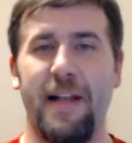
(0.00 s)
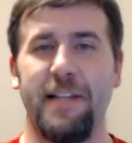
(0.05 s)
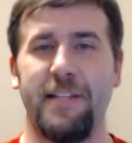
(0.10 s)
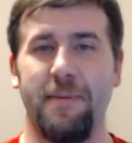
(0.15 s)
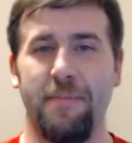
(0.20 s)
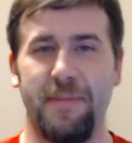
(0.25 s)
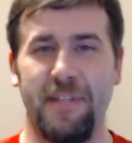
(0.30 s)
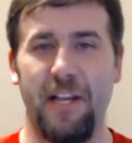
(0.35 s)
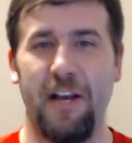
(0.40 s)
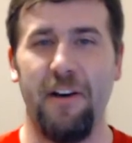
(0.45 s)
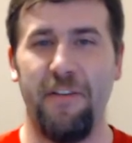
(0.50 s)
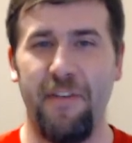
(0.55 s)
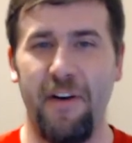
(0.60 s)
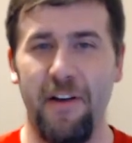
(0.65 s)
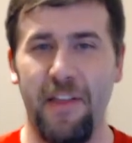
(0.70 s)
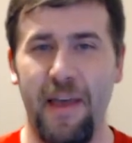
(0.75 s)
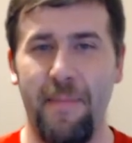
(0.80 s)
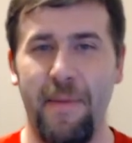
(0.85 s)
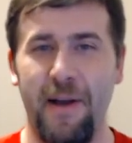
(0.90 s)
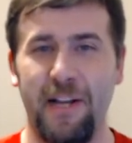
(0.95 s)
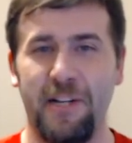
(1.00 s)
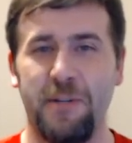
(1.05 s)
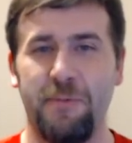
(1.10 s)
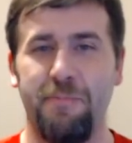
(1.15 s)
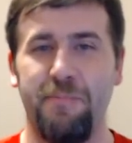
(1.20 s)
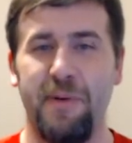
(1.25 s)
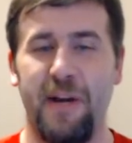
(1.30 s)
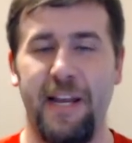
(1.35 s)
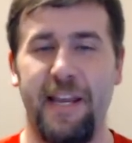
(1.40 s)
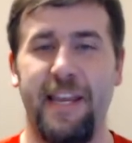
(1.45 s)
himself all that
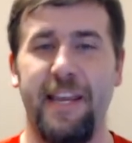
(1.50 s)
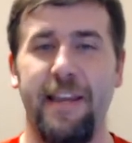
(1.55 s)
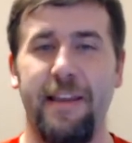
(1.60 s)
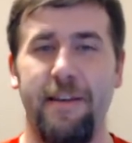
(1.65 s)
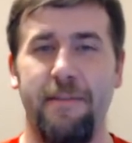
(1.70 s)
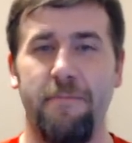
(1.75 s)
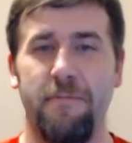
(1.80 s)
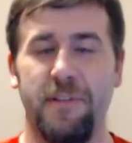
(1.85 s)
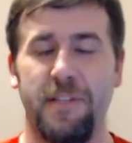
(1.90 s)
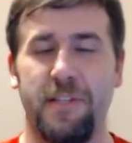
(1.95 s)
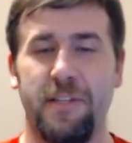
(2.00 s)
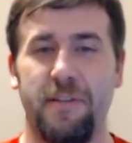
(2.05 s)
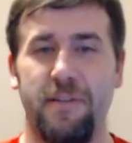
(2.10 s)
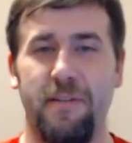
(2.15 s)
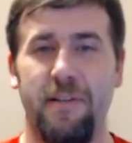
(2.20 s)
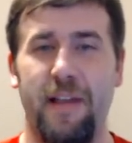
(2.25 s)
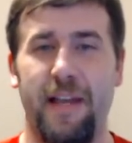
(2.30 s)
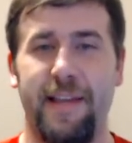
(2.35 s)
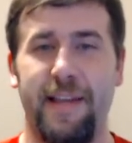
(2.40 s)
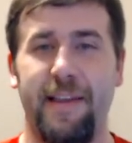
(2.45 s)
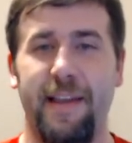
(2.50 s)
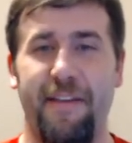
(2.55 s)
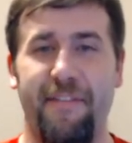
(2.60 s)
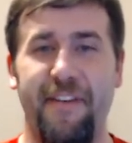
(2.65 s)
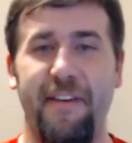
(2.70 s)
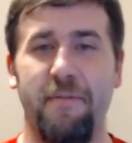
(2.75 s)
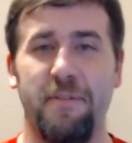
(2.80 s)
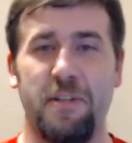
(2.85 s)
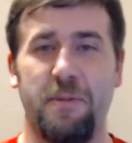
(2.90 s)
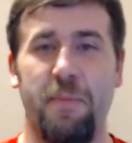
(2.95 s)
much, but he was, like, if
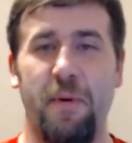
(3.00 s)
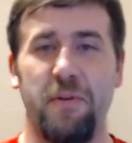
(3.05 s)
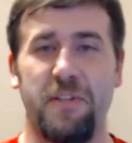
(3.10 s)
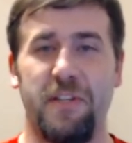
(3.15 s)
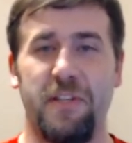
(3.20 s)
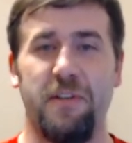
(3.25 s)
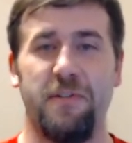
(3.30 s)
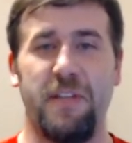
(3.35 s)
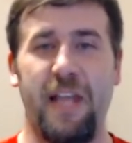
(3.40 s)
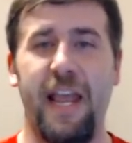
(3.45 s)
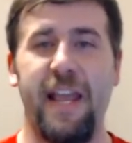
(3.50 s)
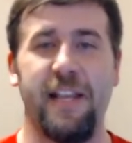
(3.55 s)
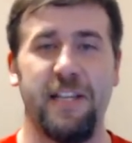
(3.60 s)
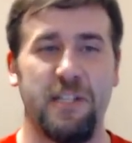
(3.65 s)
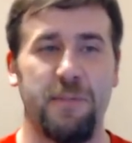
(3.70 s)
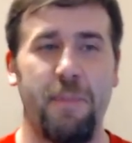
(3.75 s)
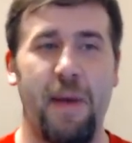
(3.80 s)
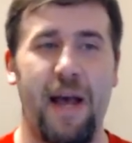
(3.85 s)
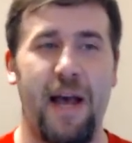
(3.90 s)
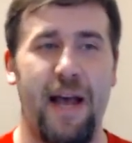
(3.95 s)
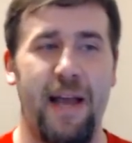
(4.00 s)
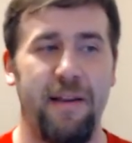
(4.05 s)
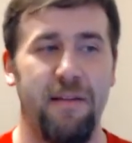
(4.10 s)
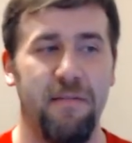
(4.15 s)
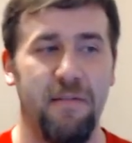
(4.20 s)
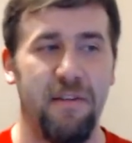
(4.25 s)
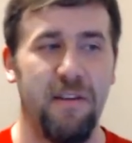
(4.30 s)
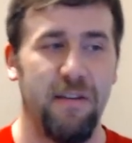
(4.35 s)
he was supposed to take a spot,